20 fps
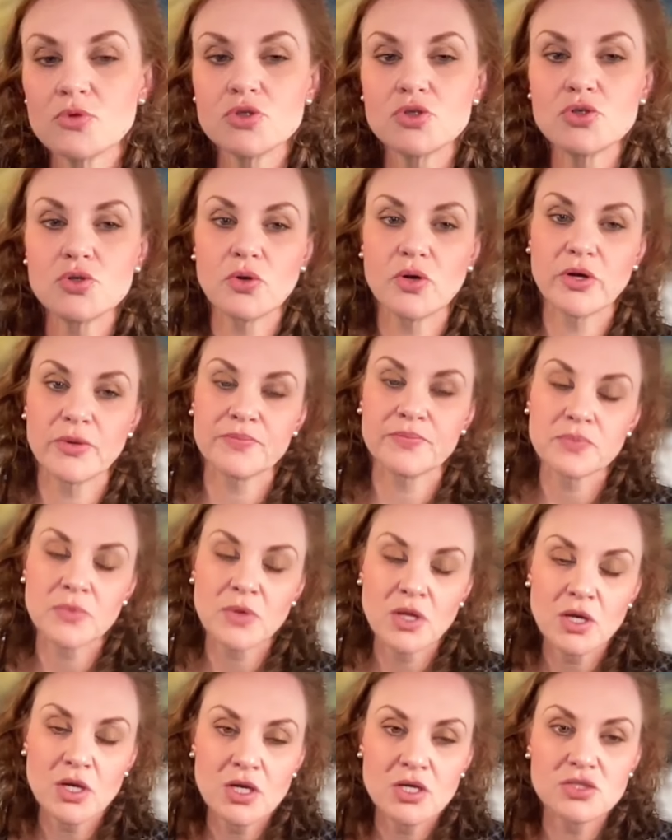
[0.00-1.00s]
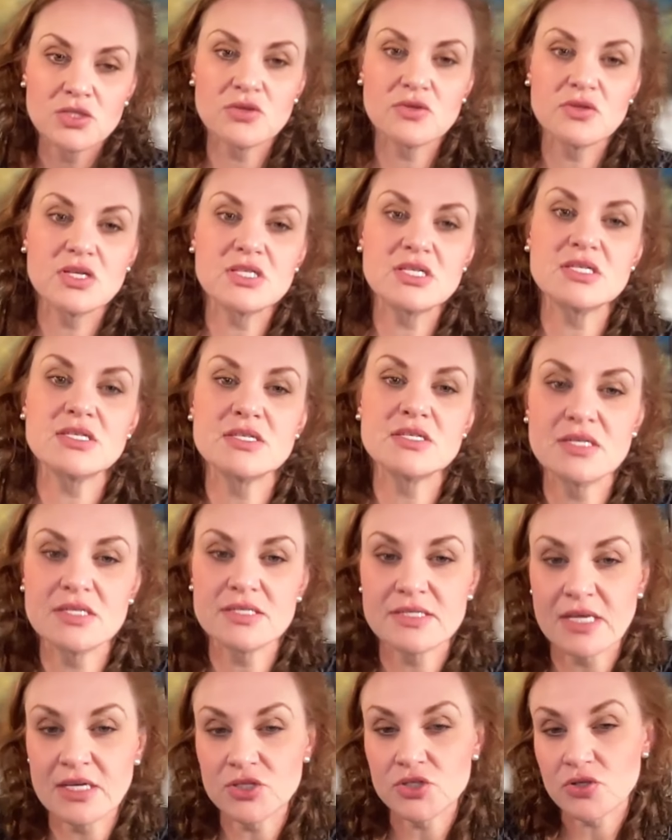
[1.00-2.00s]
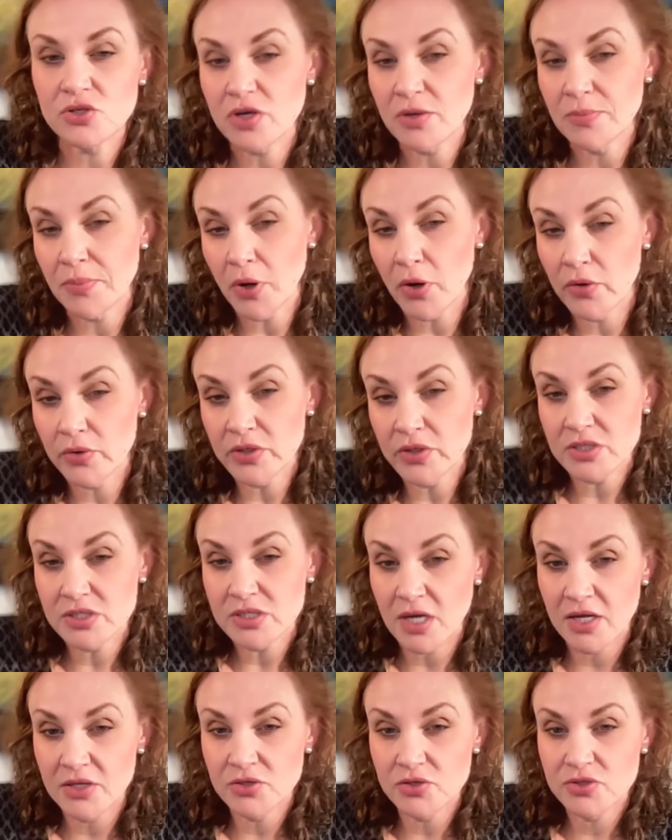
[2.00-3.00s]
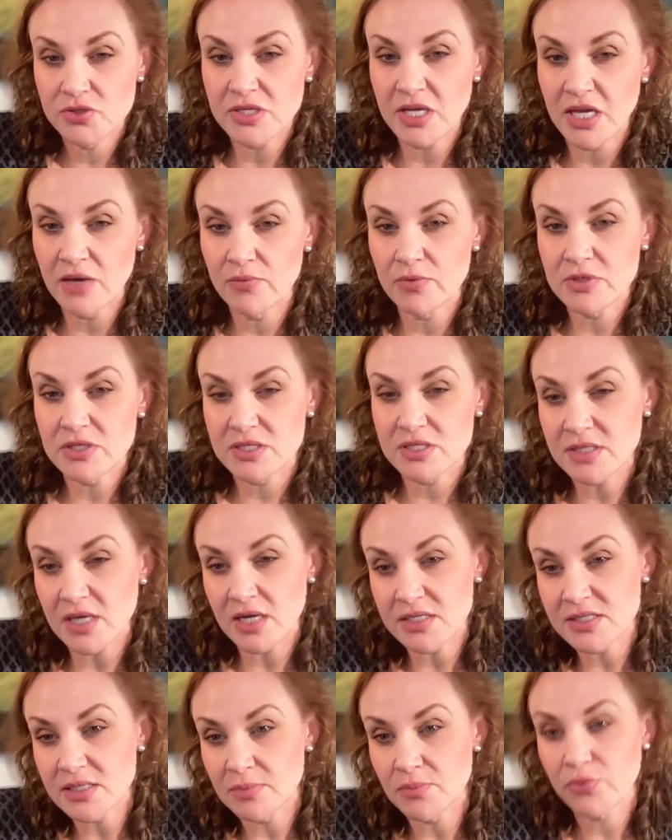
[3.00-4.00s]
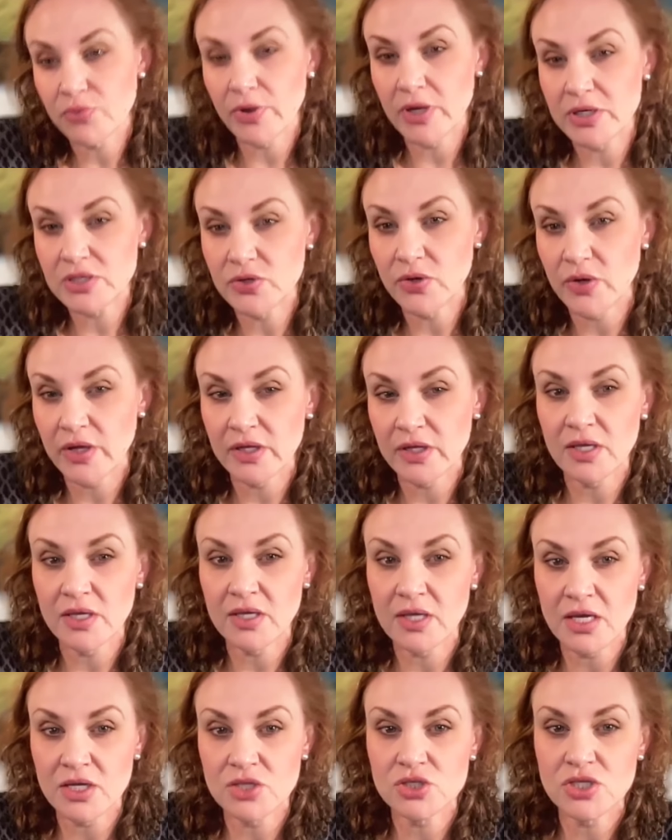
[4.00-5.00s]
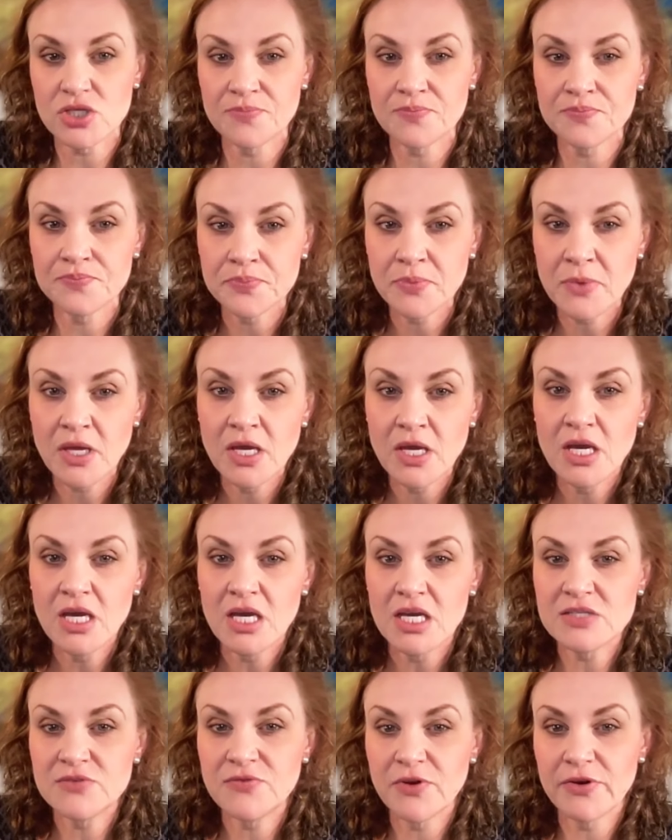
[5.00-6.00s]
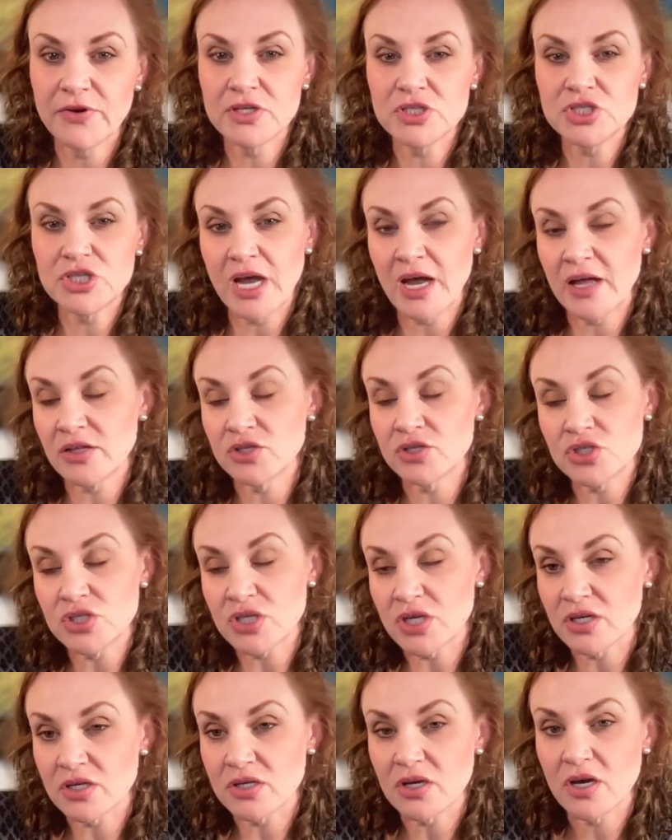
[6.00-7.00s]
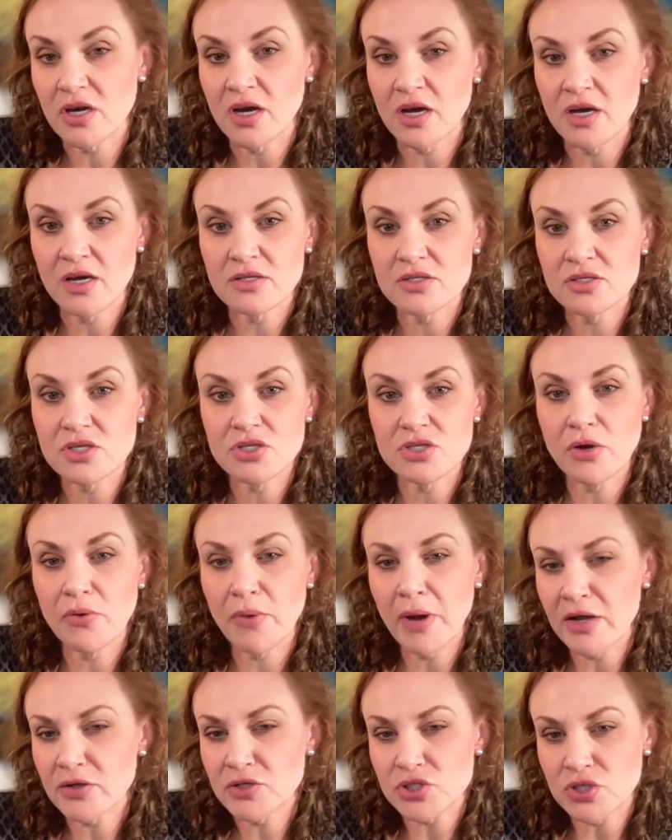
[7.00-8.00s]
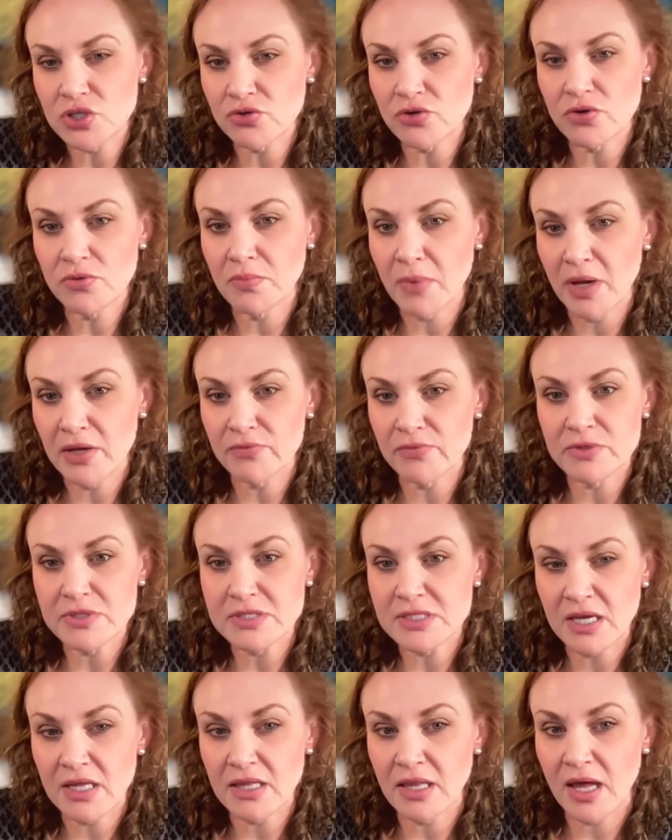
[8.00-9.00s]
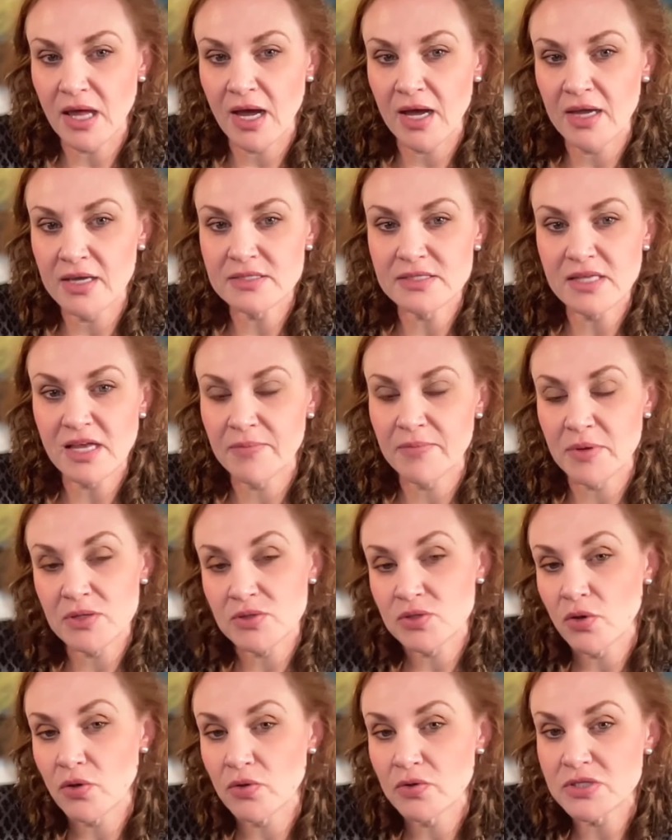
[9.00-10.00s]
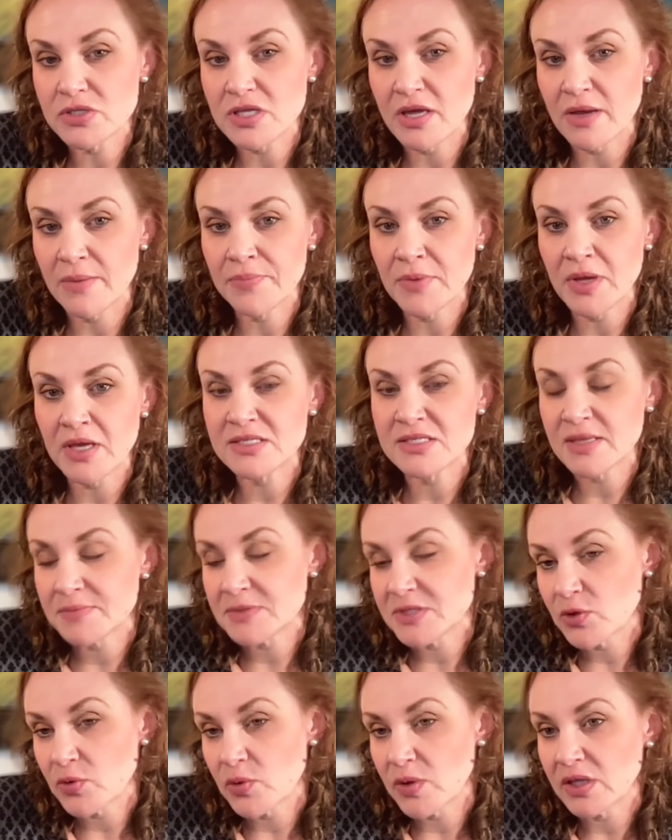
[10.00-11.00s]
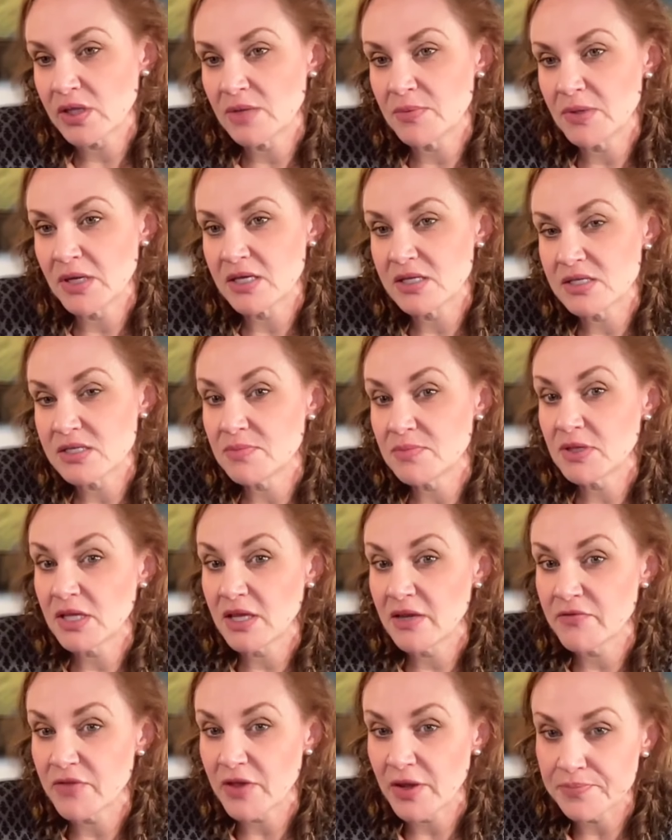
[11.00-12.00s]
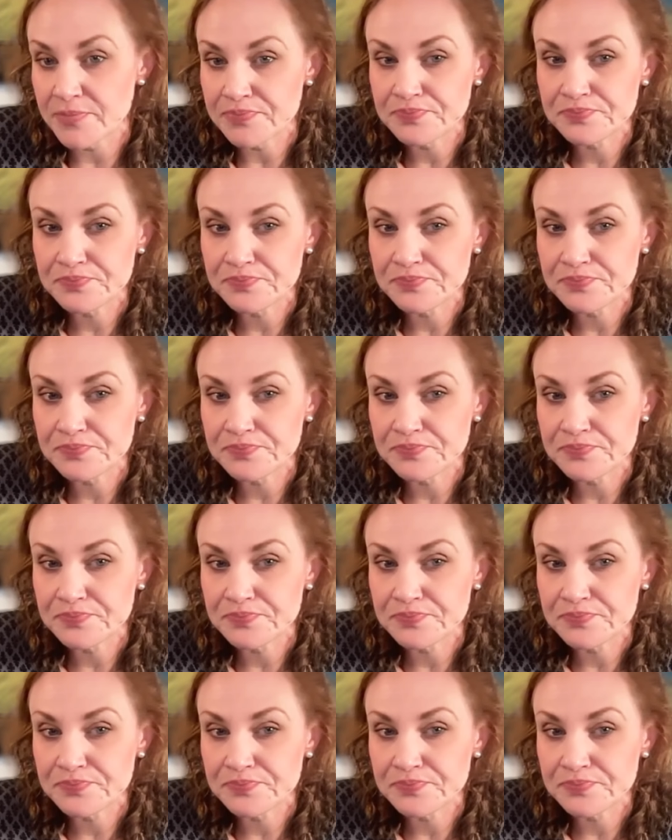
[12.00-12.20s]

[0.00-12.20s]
Sure. But this is an essential component to understand when discussing parental alienation. It's very challenging to know how children might recite lies that have been told to them and subsequently begin to believe them.